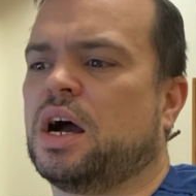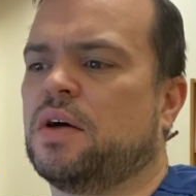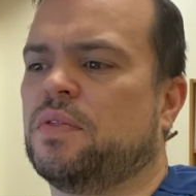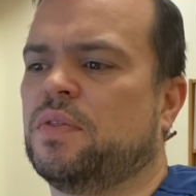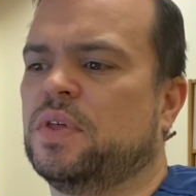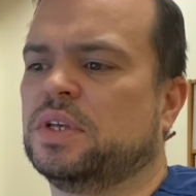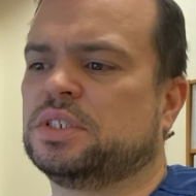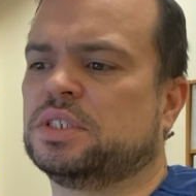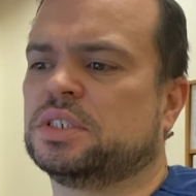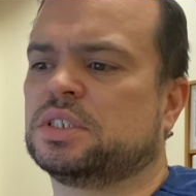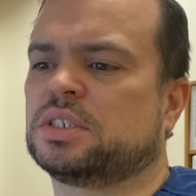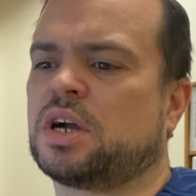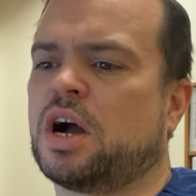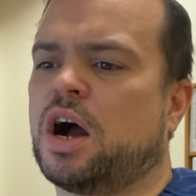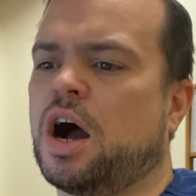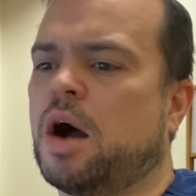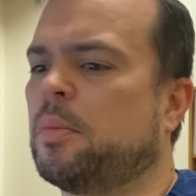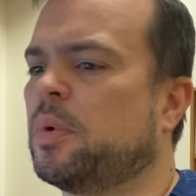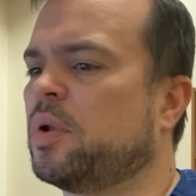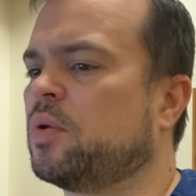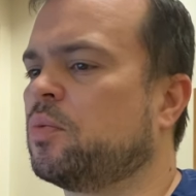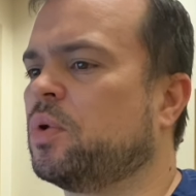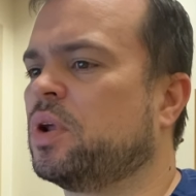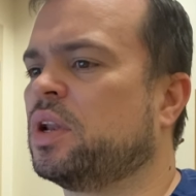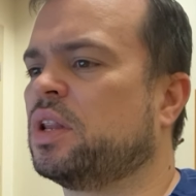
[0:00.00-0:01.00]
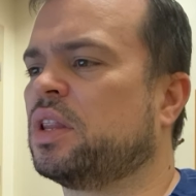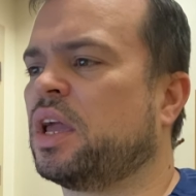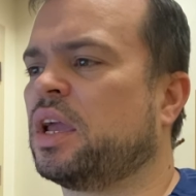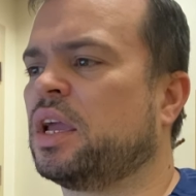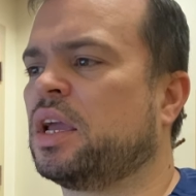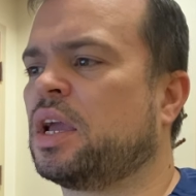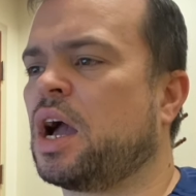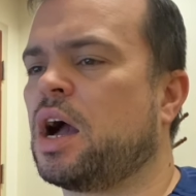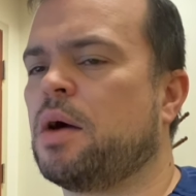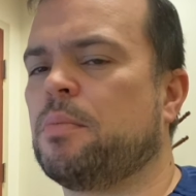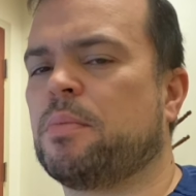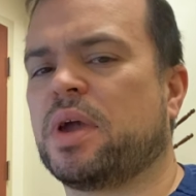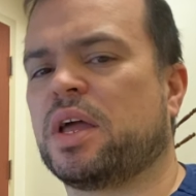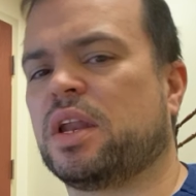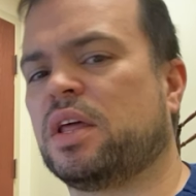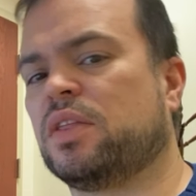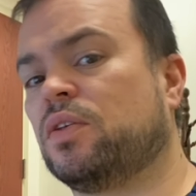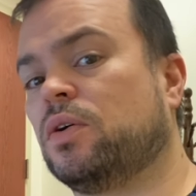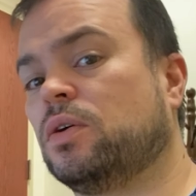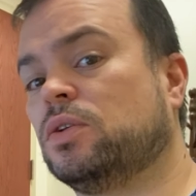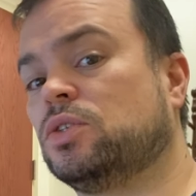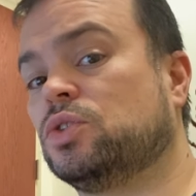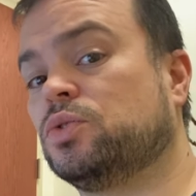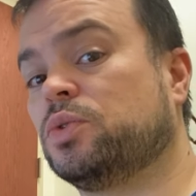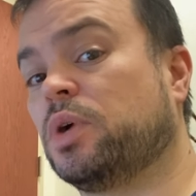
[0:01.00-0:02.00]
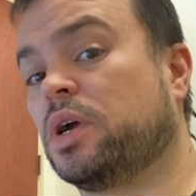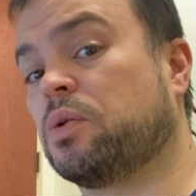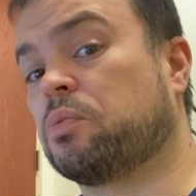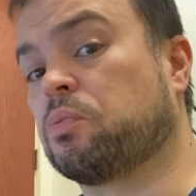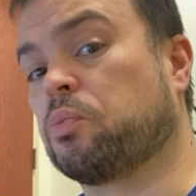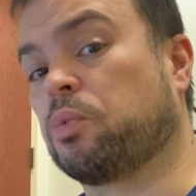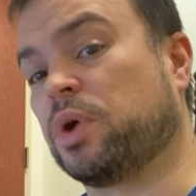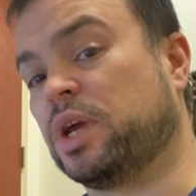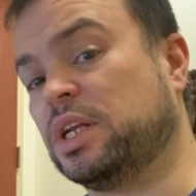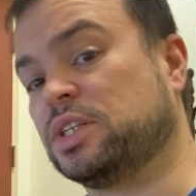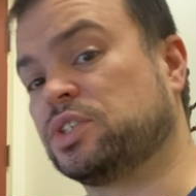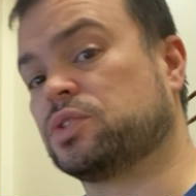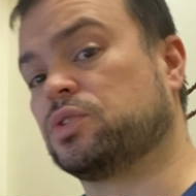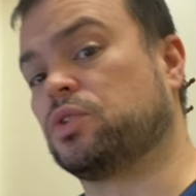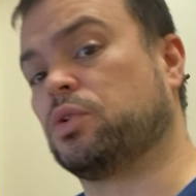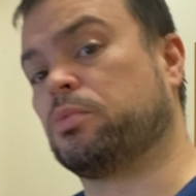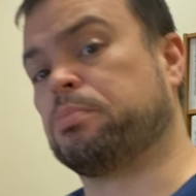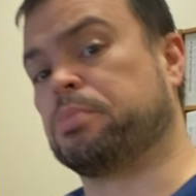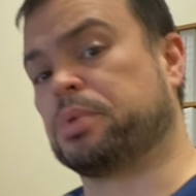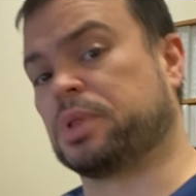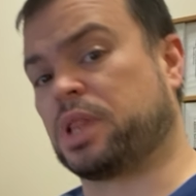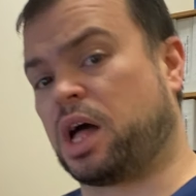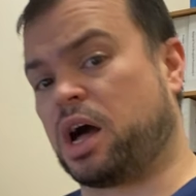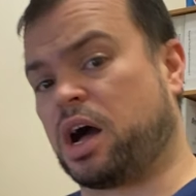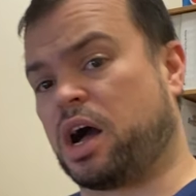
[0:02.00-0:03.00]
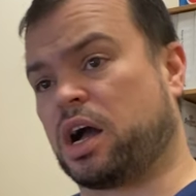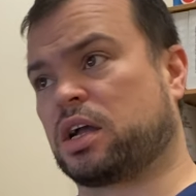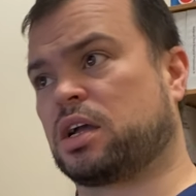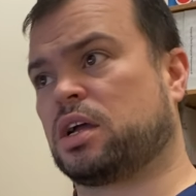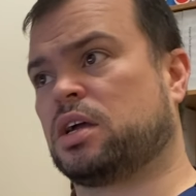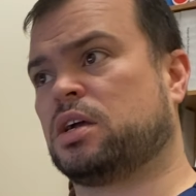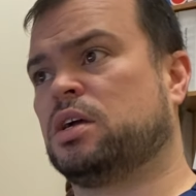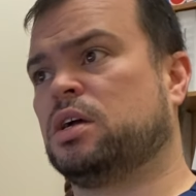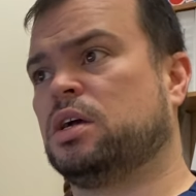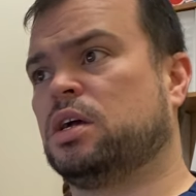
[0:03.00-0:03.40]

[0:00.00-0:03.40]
this is common when they come in and they'll do a regional block